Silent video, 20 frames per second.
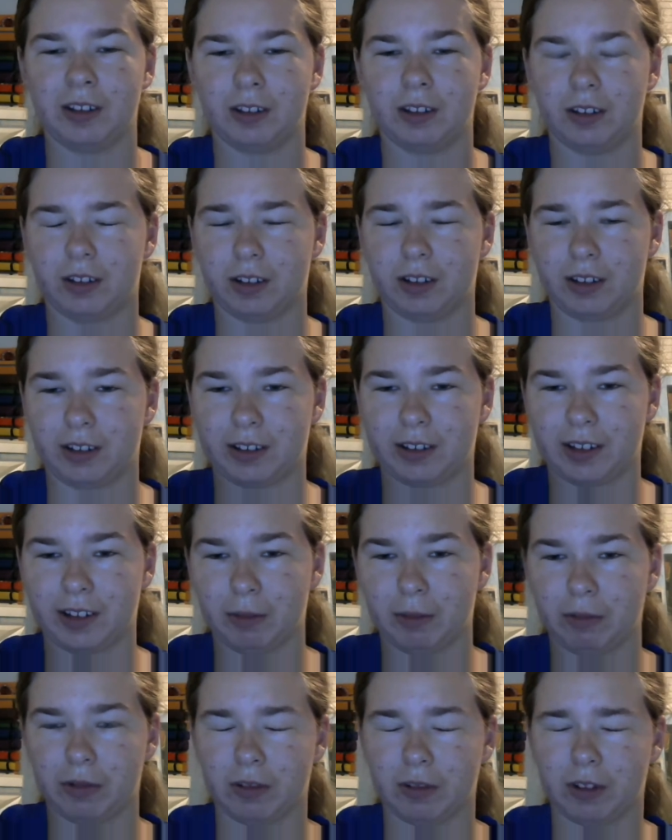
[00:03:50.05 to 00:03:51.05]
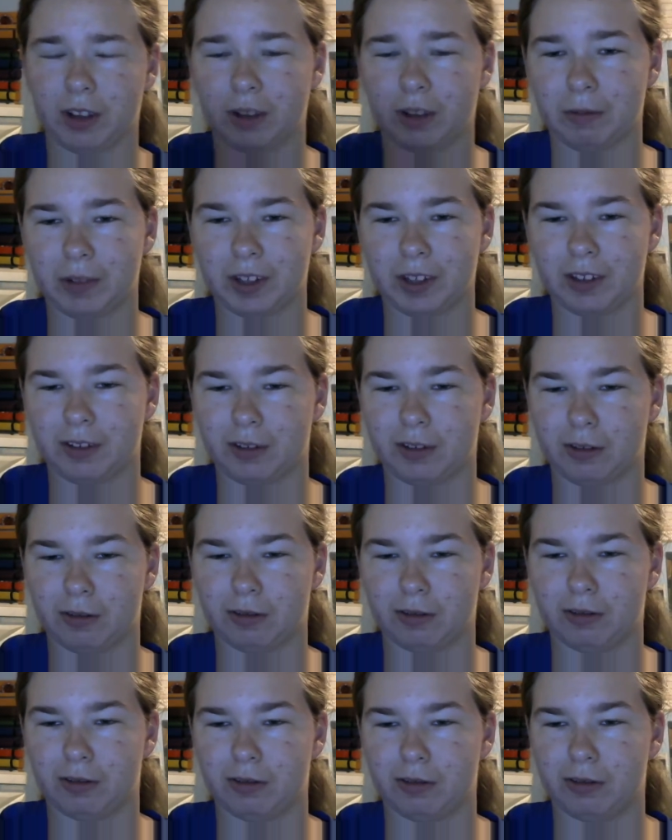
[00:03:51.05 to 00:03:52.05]
these couple coming
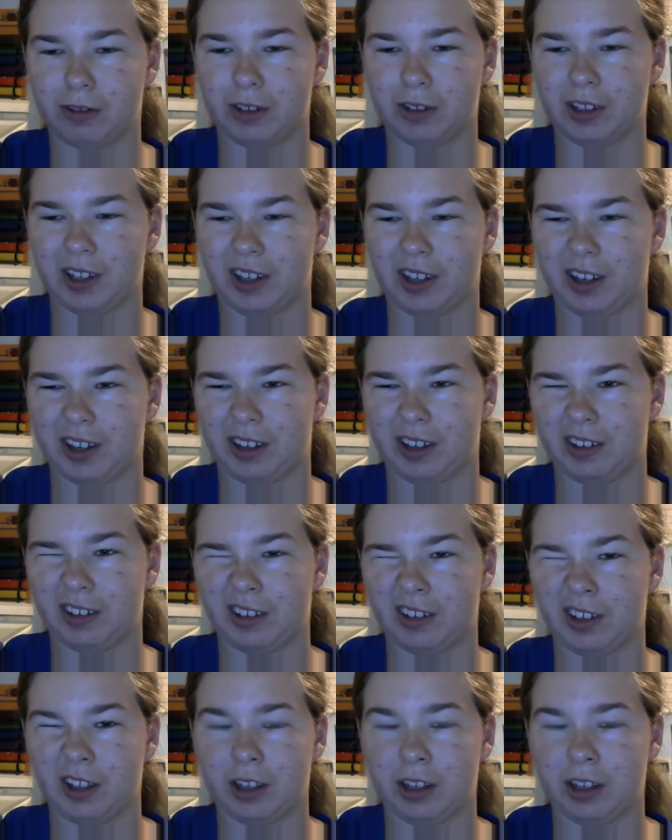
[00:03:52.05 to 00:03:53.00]
towards and